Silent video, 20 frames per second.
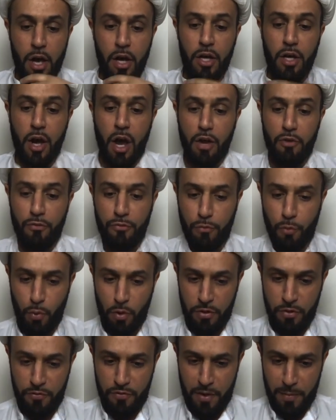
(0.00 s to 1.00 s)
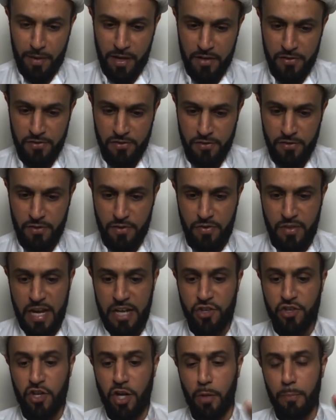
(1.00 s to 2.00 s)
gone forth from us, they
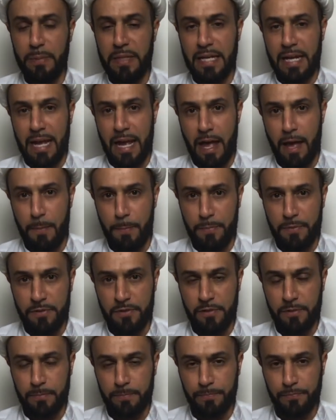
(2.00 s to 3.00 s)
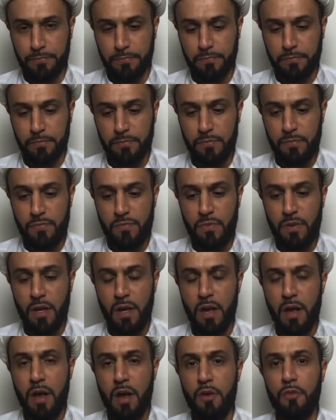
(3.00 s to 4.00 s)
shall be kept
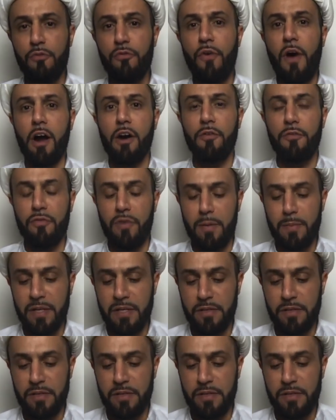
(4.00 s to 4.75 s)
far from